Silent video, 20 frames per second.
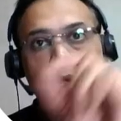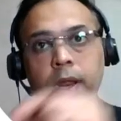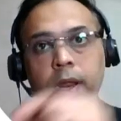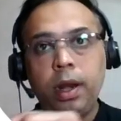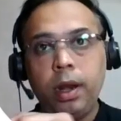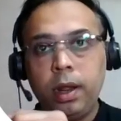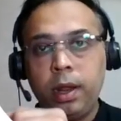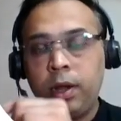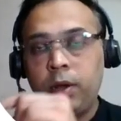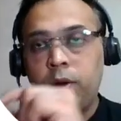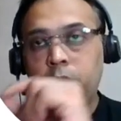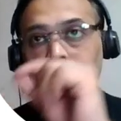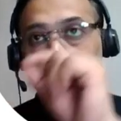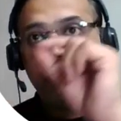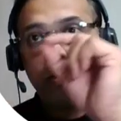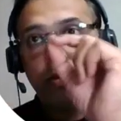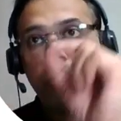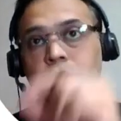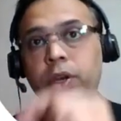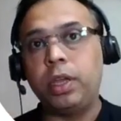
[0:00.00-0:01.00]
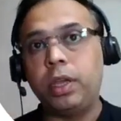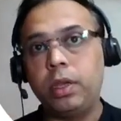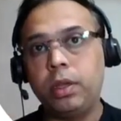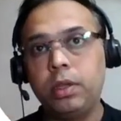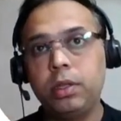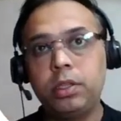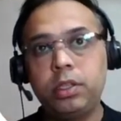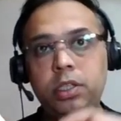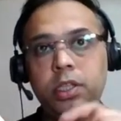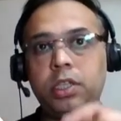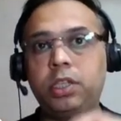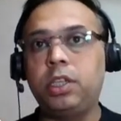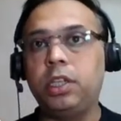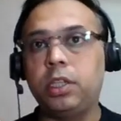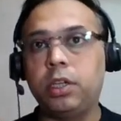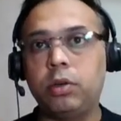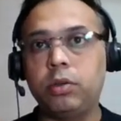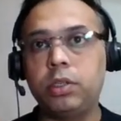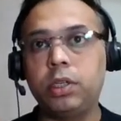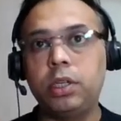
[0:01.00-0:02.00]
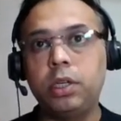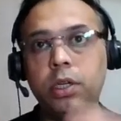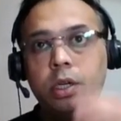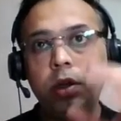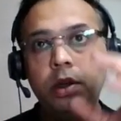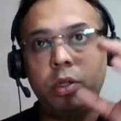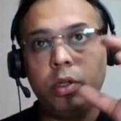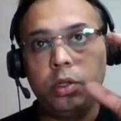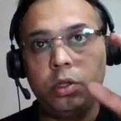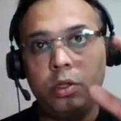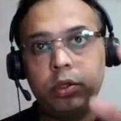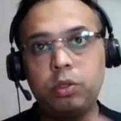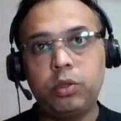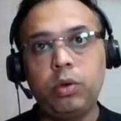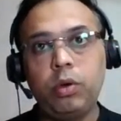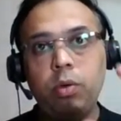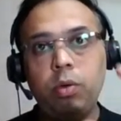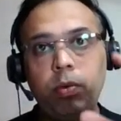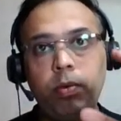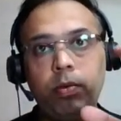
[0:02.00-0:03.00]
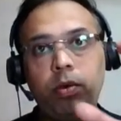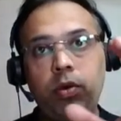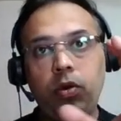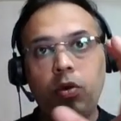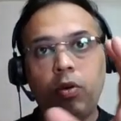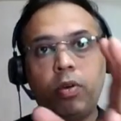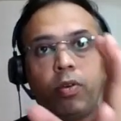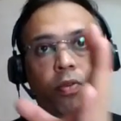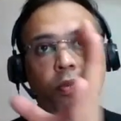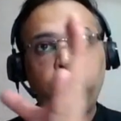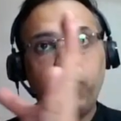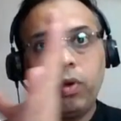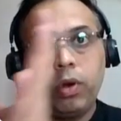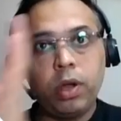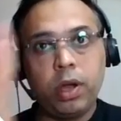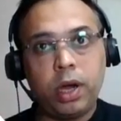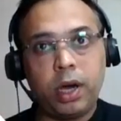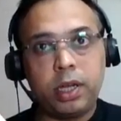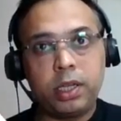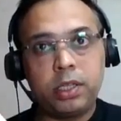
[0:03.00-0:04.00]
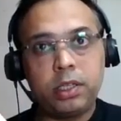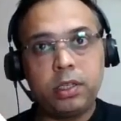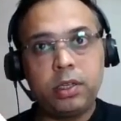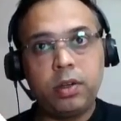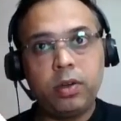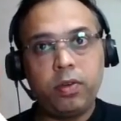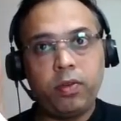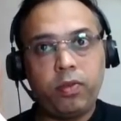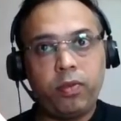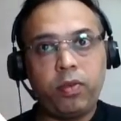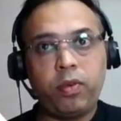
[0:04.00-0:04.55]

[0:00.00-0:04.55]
into 3, 60,000. So your forecast for